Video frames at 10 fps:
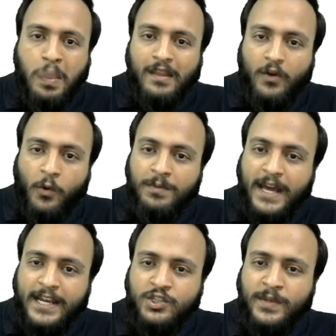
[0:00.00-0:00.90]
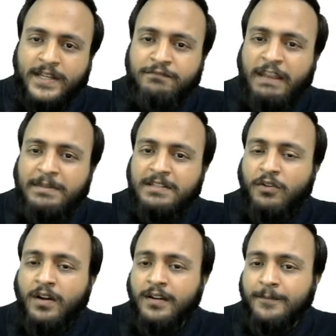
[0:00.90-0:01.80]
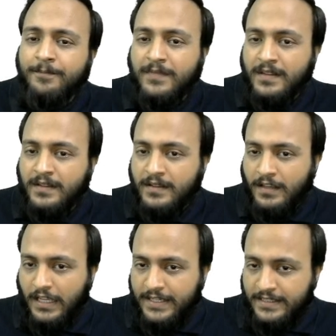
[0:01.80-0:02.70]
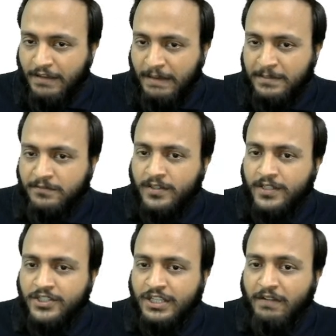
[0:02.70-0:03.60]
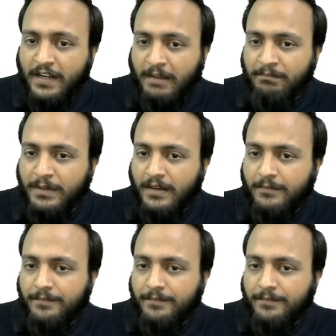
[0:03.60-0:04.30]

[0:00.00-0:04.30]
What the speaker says: Omkareshwar is famous for the Shiva temple.